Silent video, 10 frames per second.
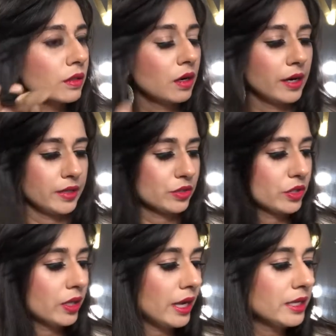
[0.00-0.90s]
All right,
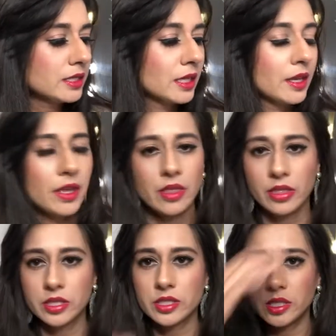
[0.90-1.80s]
so guys,
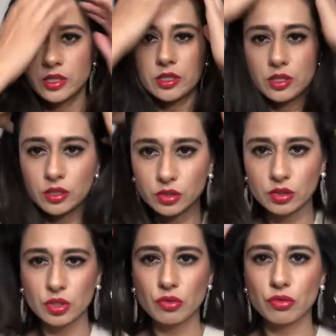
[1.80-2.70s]
this is
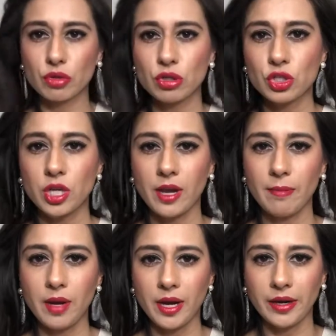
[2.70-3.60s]
Rouge
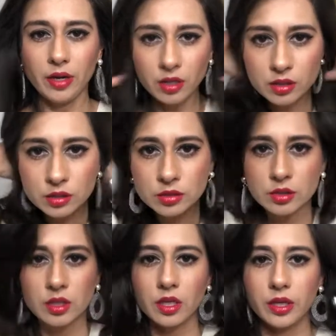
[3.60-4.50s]
Empire,
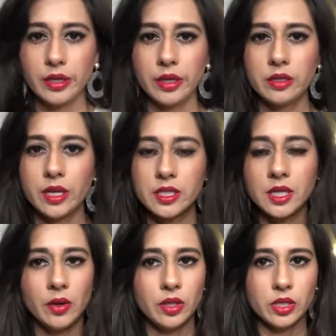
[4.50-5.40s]
and that's
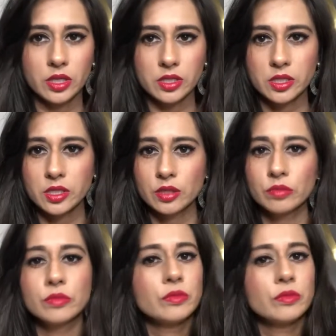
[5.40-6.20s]
how it looks.